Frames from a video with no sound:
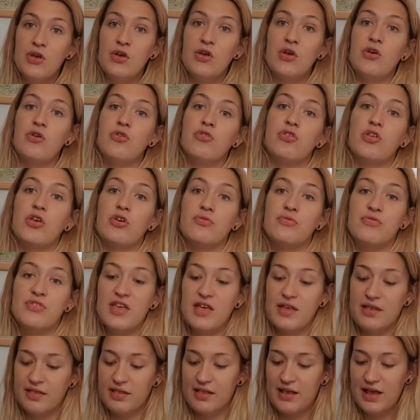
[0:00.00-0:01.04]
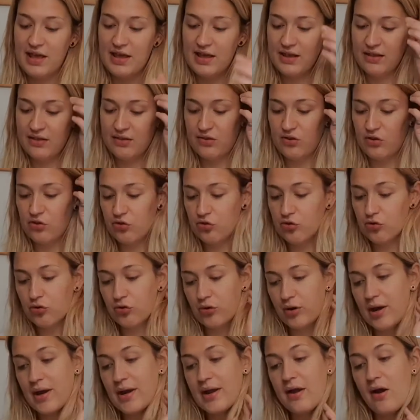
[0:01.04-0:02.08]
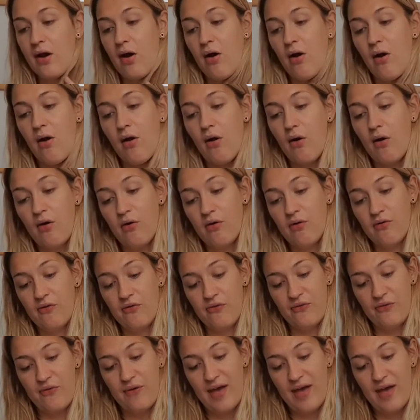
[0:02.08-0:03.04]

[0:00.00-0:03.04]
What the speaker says: So this is the story of